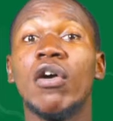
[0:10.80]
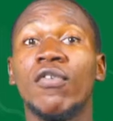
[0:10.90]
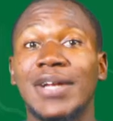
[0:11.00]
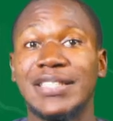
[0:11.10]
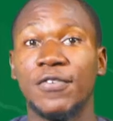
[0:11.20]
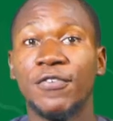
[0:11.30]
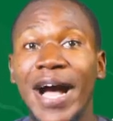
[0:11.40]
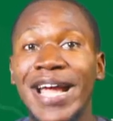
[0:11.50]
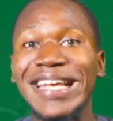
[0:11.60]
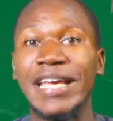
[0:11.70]
of
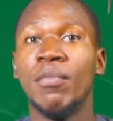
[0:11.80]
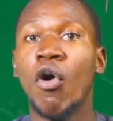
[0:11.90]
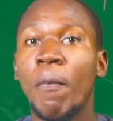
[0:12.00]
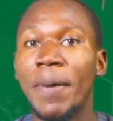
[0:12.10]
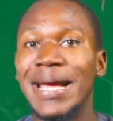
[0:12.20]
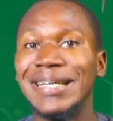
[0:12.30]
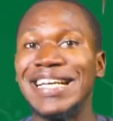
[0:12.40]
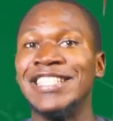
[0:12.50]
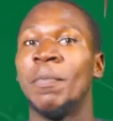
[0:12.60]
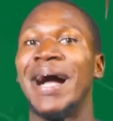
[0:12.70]
classifying a ball pen
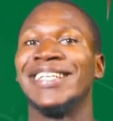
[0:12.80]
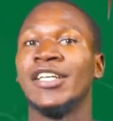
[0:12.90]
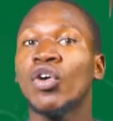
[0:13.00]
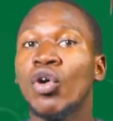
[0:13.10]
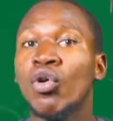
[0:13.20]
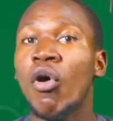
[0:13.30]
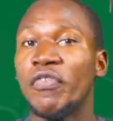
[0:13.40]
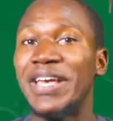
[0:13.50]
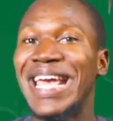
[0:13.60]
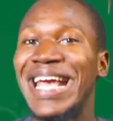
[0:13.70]
is by the color
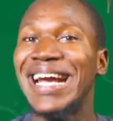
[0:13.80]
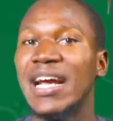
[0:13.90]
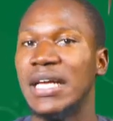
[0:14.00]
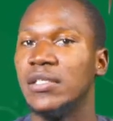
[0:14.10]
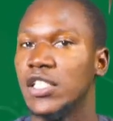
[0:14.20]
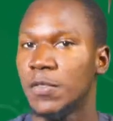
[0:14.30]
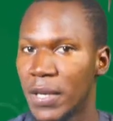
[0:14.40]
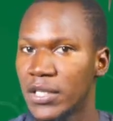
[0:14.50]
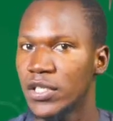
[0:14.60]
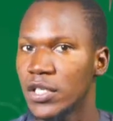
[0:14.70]
of ink it
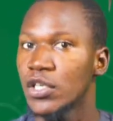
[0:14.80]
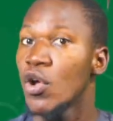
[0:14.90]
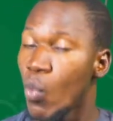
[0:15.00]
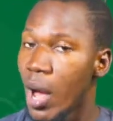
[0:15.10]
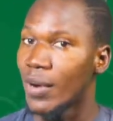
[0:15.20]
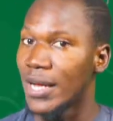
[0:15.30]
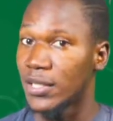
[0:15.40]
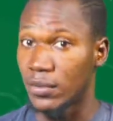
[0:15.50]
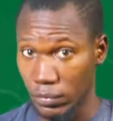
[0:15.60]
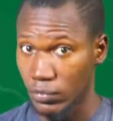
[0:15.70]
dispenses while
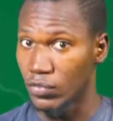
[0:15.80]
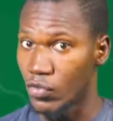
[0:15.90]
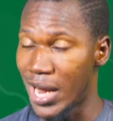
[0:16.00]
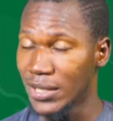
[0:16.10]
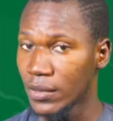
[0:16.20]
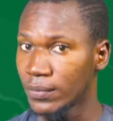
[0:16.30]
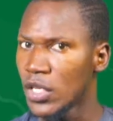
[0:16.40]
writing, right?